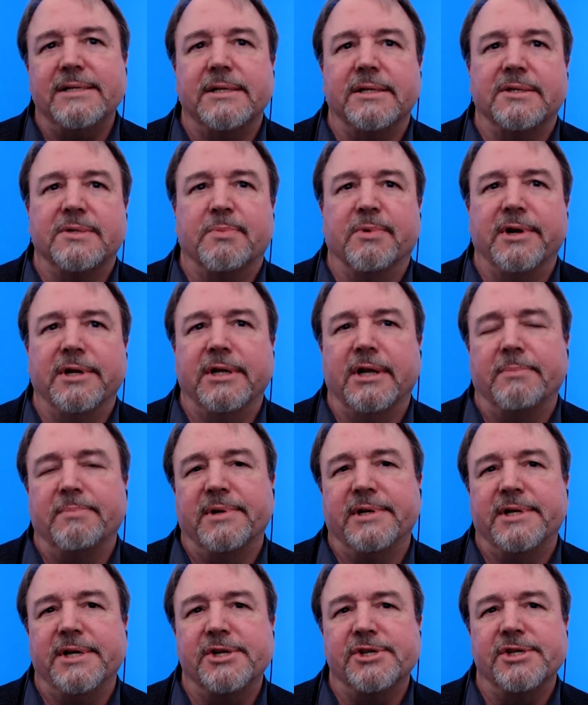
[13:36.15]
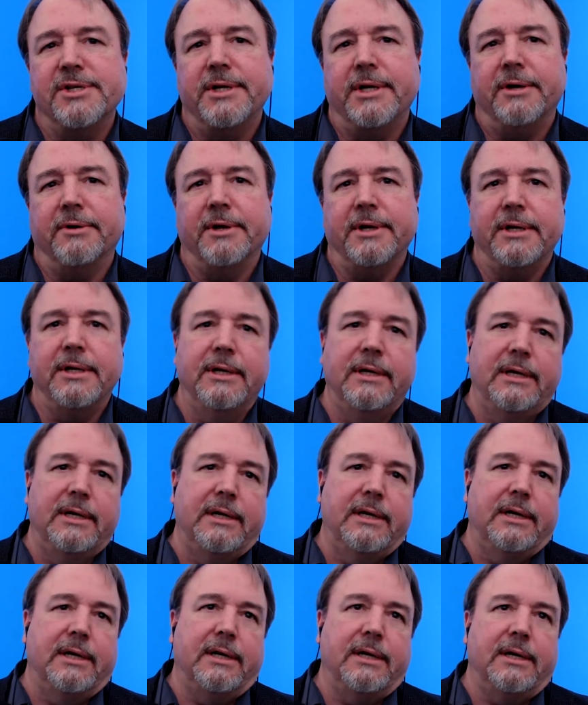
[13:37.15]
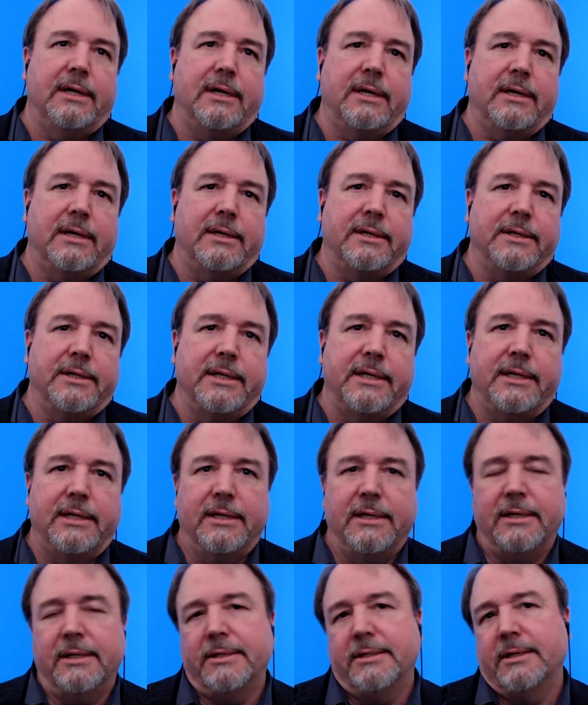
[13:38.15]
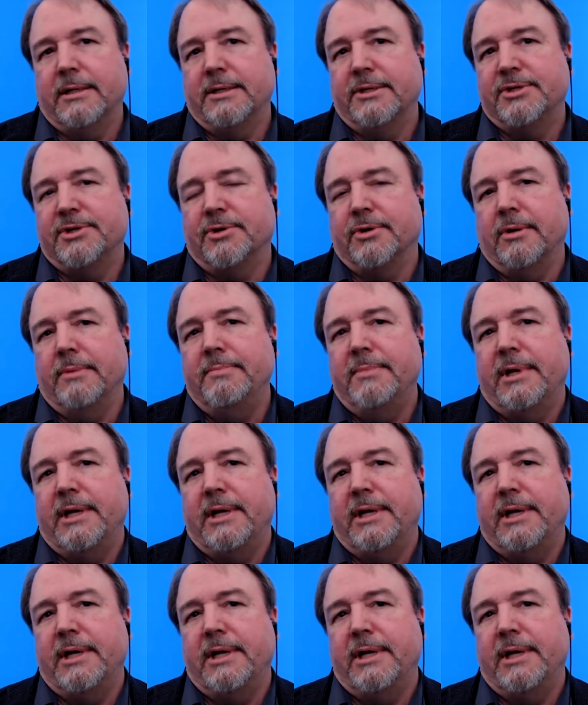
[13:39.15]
it's bringing up a dictionary a term.